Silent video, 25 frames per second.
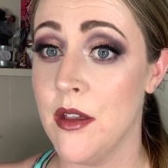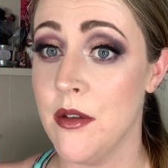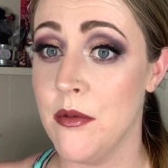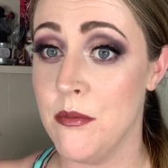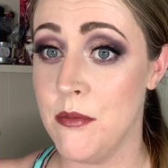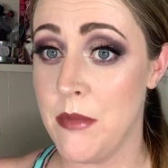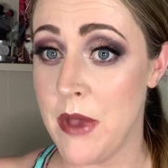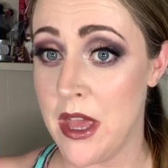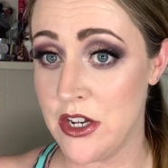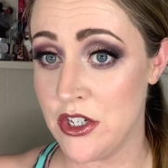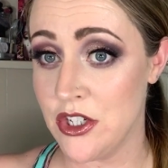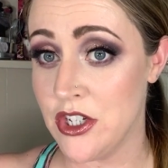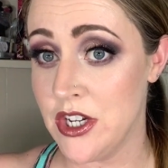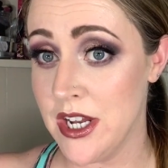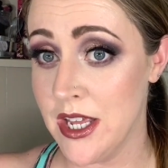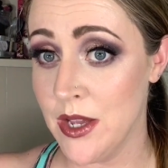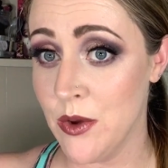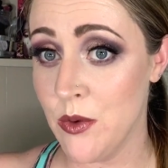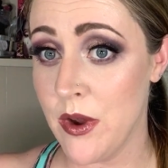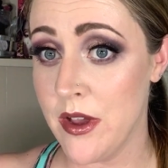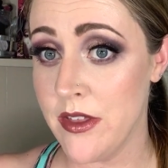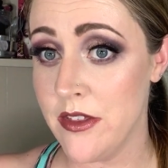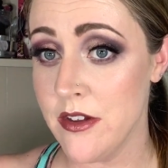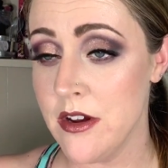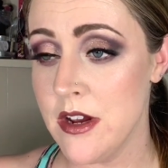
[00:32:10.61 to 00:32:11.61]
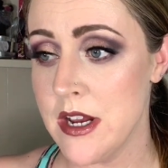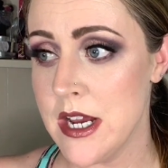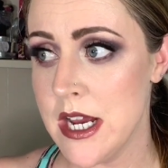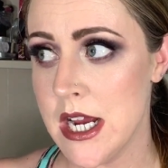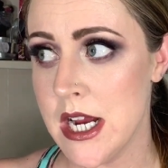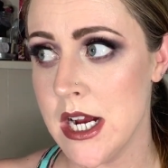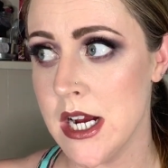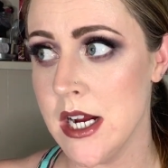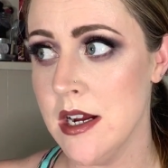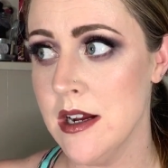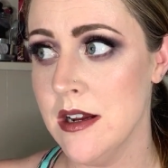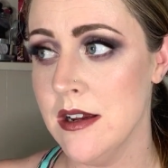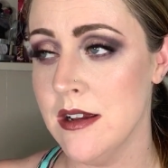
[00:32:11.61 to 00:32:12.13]
mentioning why they're
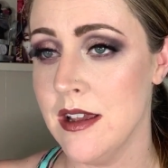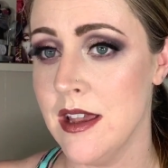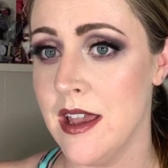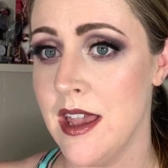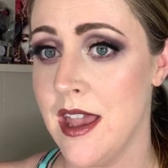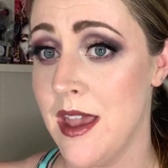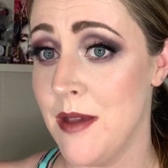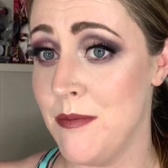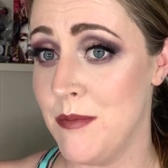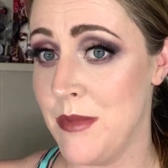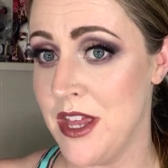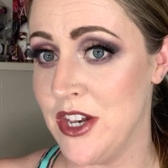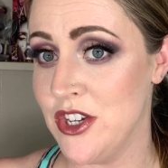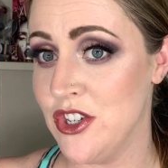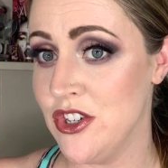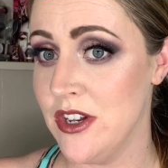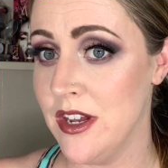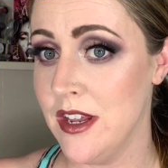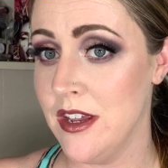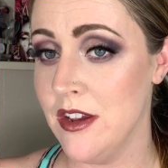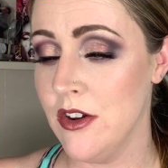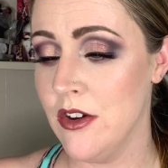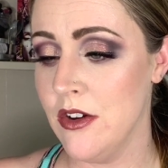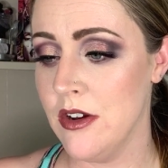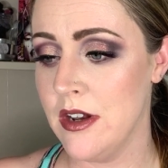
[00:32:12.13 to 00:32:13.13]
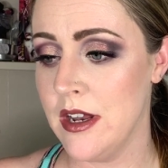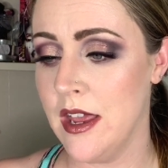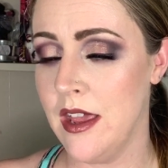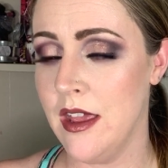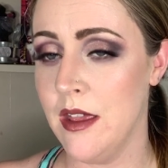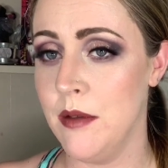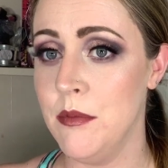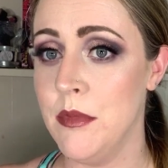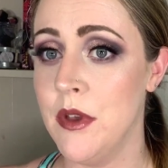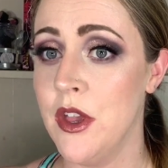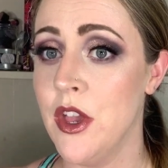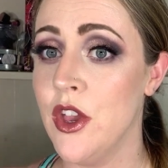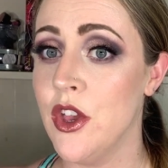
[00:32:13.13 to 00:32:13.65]
here and mentioning your
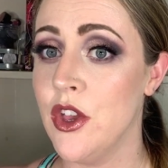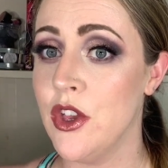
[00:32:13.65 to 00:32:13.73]
name.